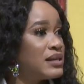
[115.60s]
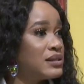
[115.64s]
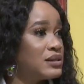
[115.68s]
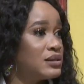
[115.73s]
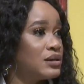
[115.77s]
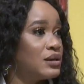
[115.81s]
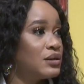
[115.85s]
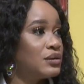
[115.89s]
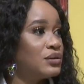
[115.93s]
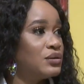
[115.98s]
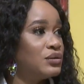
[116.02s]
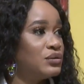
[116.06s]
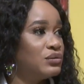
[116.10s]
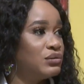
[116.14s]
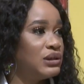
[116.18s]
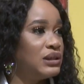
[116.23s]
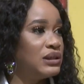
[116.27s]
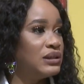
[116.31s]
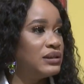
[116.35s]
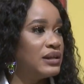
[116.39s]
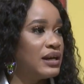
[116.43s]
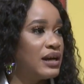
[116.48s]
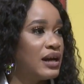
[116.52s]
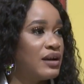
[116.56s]
my circle
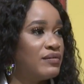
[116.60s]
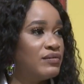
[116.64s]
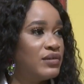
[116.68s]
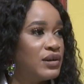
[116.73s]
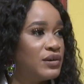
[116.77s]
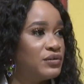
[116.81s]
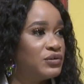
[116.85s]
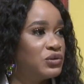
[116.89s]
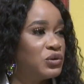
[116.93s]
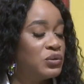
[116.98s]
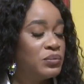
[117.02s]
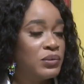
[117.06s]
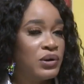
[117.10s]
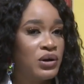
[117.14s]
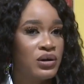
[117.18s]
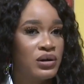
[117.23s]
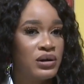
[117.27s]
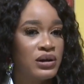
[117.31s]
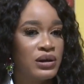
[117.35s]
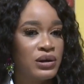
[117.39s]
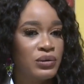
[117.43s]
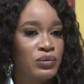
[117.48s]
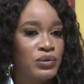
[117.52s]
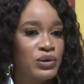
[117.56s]
really, that mm-hmm. have left home
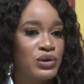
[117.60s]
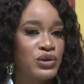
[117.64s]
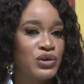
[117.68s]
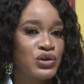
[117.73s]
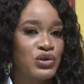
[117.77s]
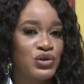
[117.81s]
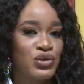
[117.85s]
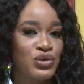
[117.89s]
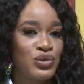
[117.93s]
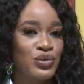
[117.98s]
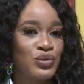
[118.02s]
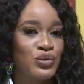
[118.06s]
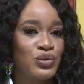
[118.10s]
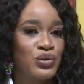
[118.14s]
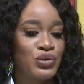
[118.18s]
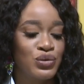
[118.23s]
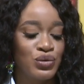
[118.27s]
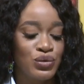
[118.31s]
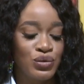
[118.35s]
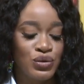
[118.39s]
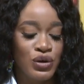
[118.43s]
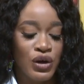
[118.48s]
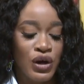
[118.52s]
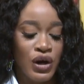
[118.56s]
early was due to
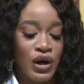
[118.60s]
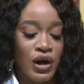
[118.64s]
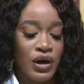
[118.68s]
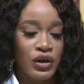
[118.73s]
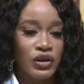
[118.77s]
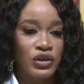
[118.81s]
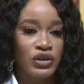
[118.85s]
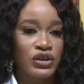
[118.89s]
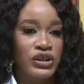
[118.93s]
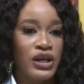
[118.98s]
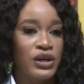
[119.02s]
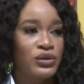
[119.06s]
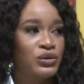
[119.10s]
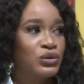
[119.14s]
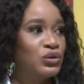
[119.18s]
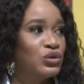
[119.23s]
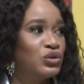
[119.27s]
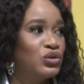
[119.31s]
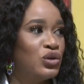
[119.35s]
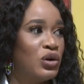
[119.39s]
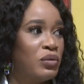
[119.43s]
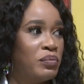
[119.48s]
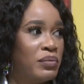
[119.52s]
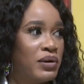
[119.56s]
childhood
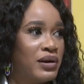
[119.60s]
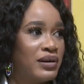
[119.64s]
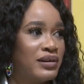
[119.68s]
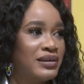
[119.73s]
trauma.